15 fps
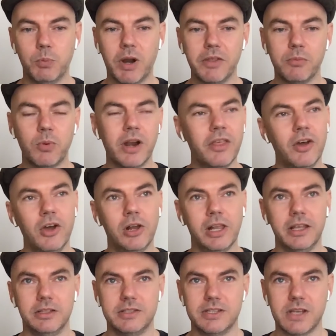One of the
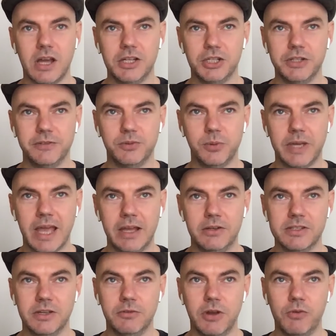earlier design shifts we had
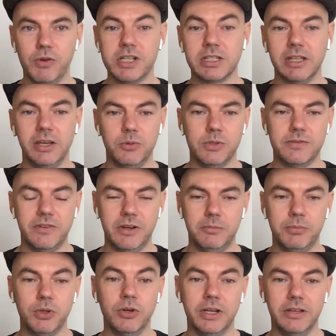is that originally it was very
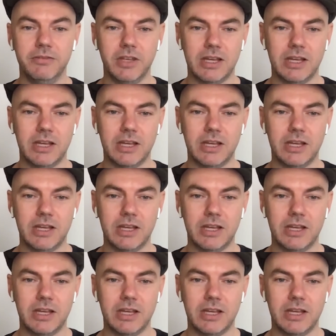punitive.